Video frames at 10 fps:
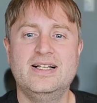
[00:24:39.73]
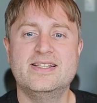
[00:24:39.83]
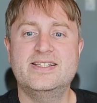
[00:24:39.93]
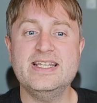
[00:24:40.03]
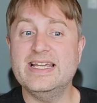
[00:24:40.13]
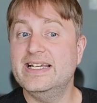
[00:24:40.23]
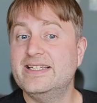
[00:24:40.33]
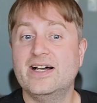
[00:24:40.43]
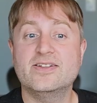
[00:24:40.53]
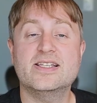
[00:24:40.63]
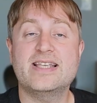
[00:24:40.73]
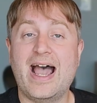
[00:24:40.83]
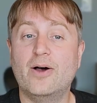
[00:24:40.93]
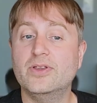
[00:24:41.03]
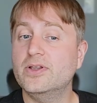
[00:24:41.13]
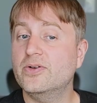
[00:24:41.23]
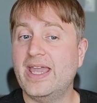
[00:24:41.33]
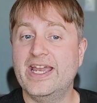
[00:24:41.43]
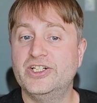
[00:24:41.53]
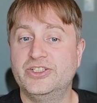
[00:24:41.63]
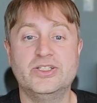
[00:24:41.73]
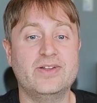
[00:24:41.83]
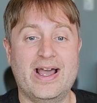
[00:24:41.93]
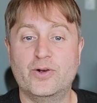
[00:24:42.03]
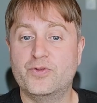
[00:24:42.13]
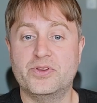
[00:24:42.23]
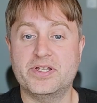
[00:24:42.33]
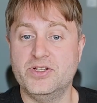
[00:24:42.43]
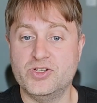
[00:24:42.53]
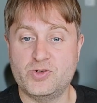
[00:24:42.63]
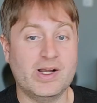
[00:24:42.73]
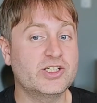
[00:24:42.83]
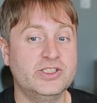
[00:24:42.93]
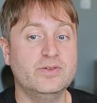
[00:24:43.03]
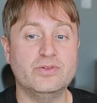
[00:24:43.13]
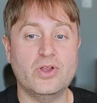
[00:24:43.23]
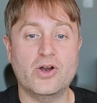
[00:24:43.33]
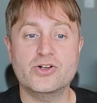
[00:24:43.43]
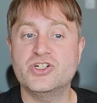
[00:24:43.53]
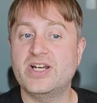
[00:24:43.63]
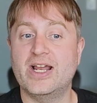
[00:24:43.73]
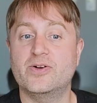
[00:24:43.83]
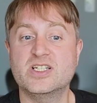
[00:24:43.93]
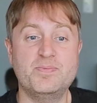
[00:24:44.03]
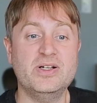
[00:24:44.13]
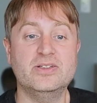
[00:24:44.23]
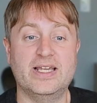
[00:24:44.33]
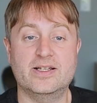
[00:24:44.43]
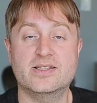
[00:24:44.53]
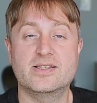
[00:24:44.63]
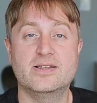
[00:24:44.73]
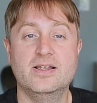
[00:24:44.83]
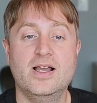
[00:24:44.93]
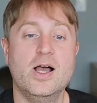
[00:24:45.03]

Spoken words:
C tells us how the location allowed for the construction of large terraced buildings,